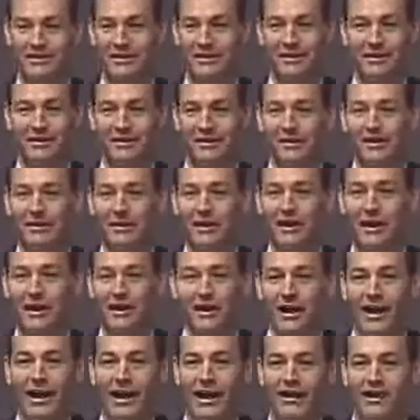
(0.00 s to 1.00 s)

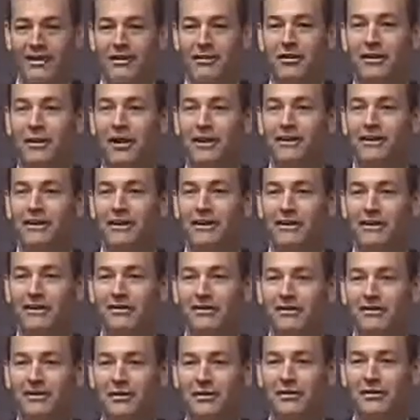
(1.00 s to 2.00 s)
I didn't know I
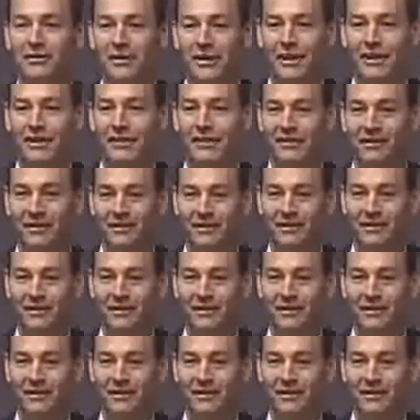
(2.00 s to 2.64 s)
needed to do that.